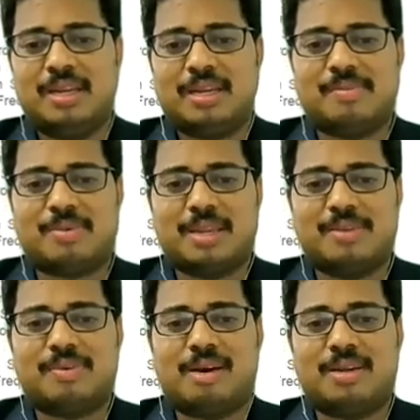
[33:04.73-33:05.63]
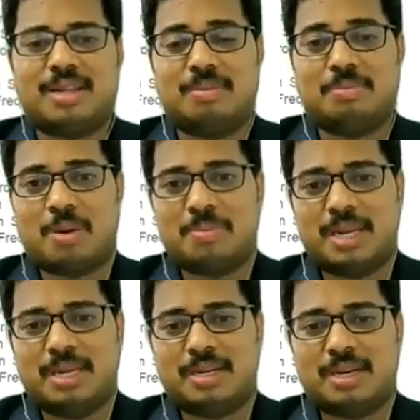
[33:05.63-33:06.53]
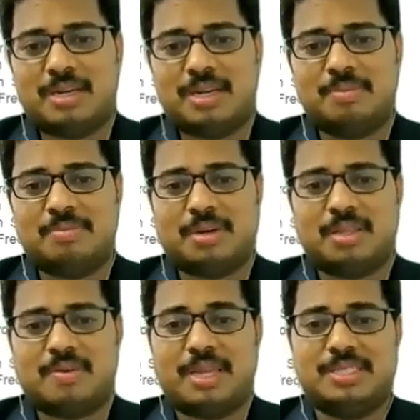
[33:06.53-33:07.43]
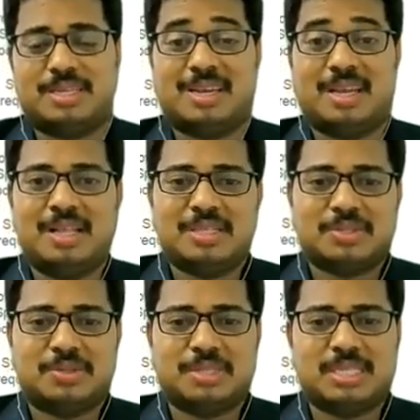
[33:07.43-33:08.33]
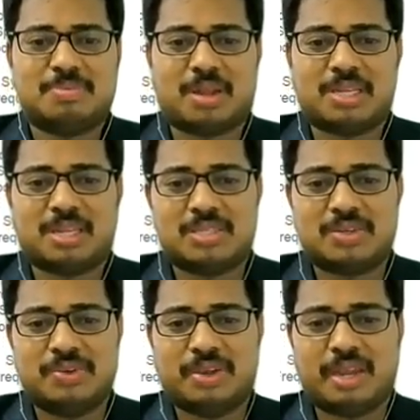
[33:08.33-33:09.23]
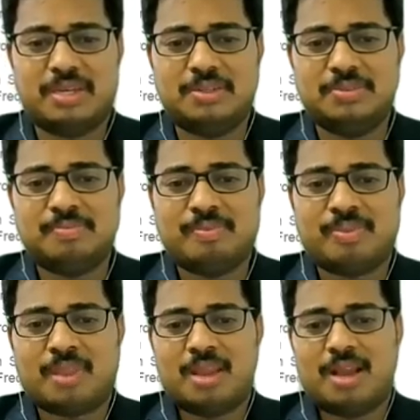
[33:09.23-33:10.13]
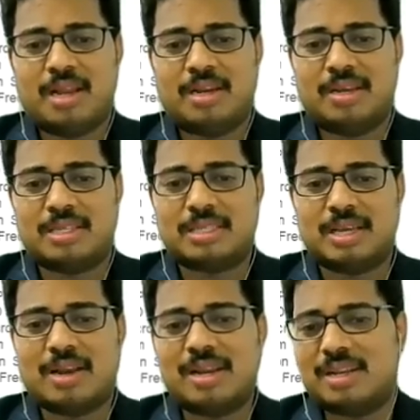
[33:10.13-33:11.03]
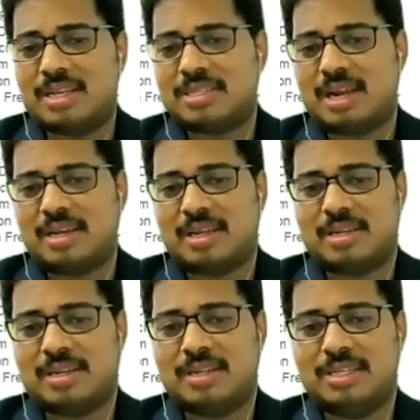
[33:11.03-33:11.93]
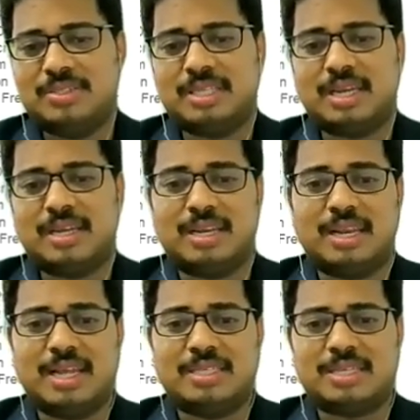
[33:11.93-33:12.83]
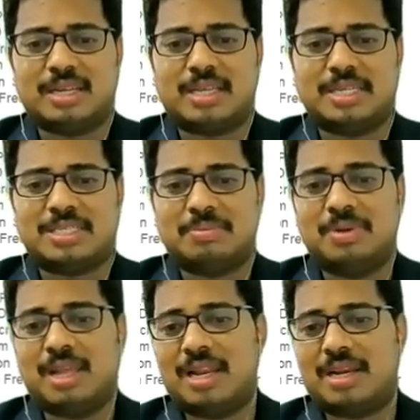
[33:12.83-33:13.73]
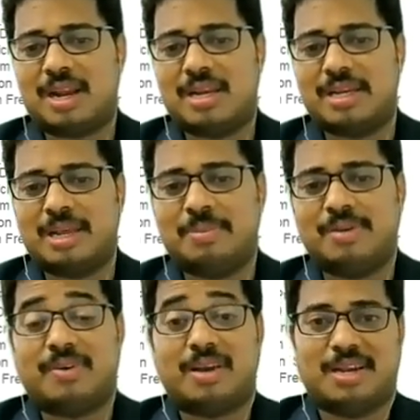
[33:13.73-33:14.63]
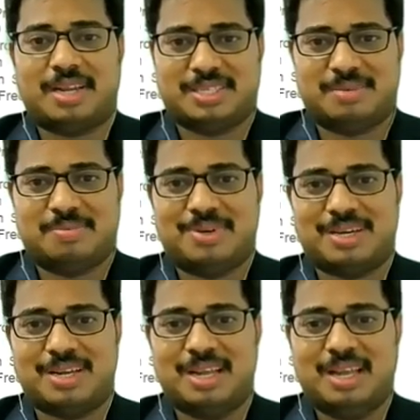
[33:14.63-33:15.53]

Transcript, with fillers: temporary fault and a permanent uh, trip otherwise. so this project also you can do. And uh, star delta starter using a relays and adjustable electronic timer for induction motor.